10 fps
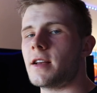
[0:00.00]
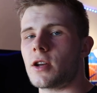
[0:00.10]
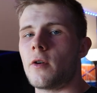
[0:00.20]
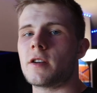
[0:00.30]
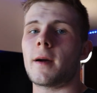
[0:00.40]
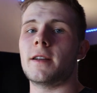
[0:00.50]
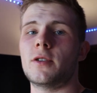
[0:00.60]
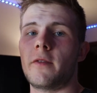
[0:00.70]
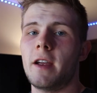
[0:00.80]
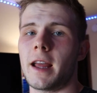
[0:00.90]
As always, my
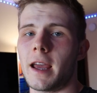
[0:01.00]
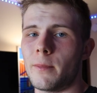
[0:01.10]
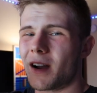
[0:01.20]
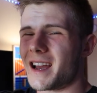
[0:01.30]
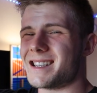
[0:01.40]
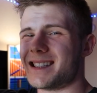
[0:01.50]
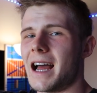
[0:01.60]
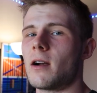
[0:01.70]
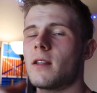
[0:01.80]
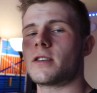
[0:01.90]
intuitive eating ebook is
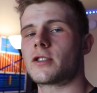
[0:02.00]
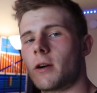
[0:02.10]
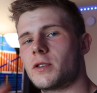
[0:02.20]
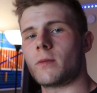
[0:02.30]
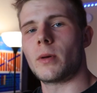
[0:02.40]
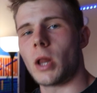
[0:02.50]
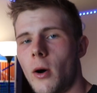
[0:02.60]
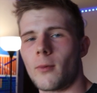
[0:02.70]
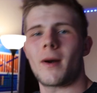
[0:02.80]
down in the description below.